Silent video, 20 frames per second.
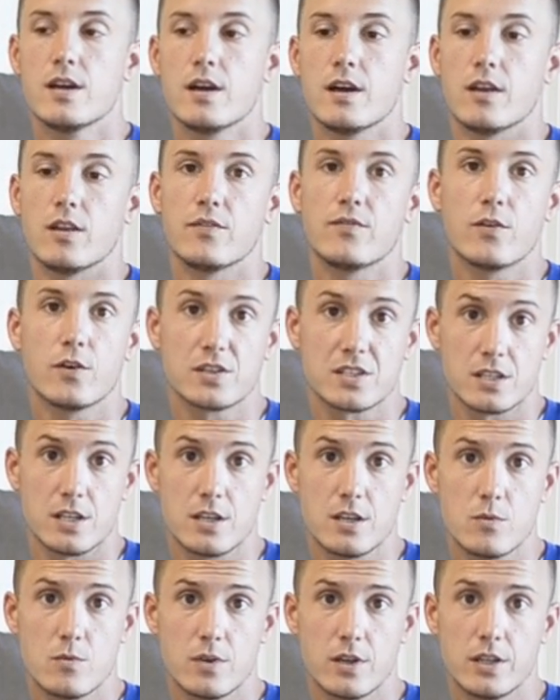Now, the first
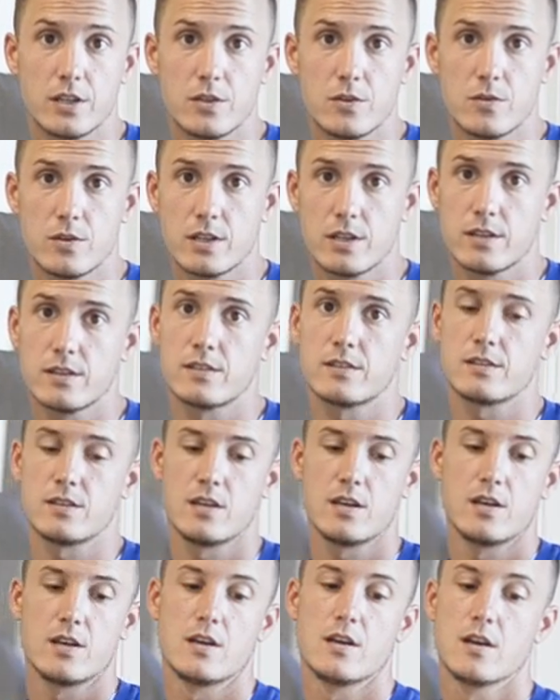thing you want to do is
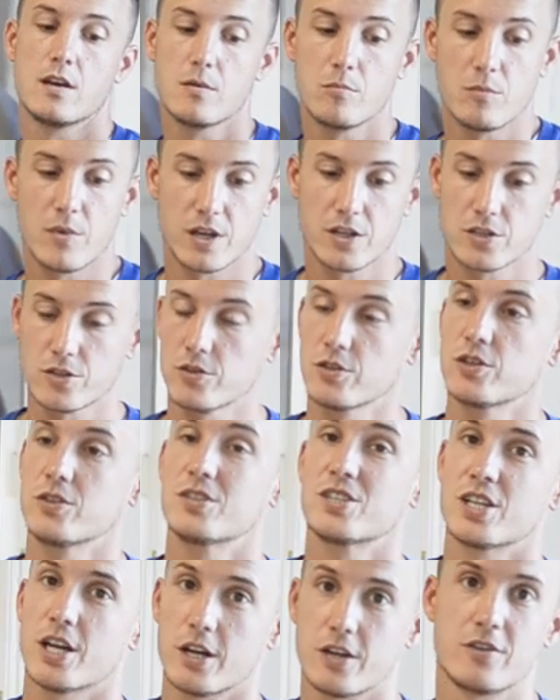make sure you
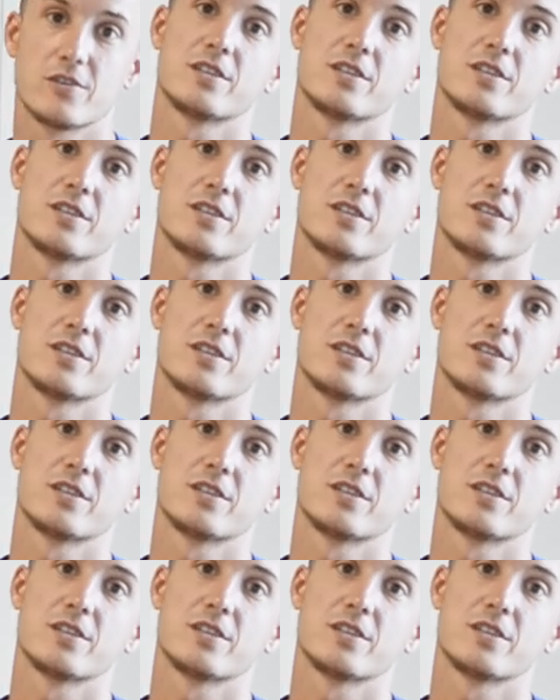check